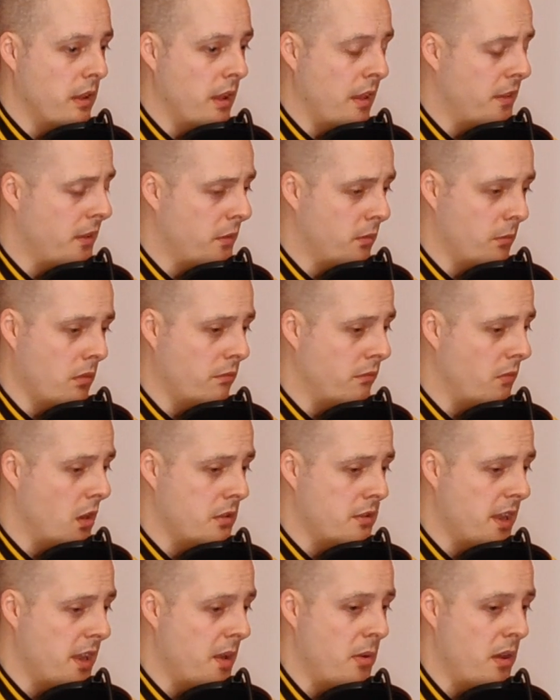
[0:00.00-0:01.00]
I think
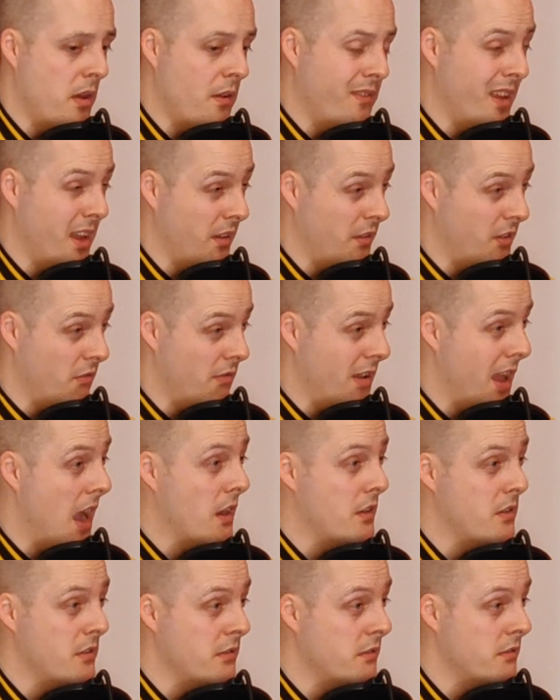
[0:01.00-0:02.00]
Ross said it perfectly. It's the
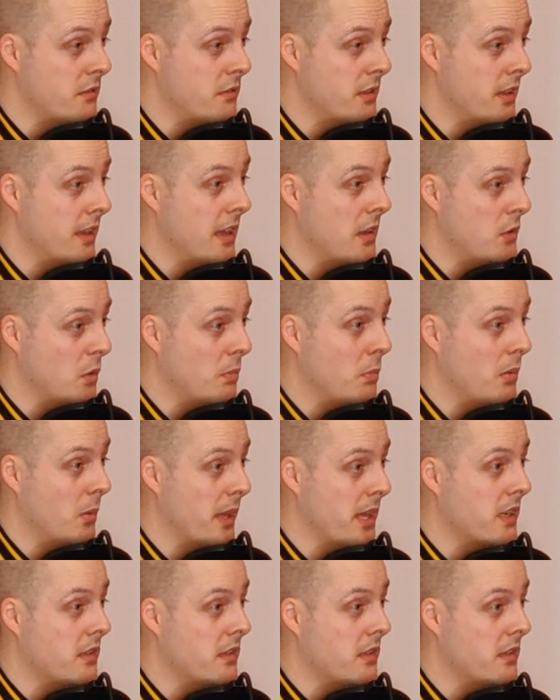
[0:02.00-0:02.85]
reaction to the last couple. Yeah,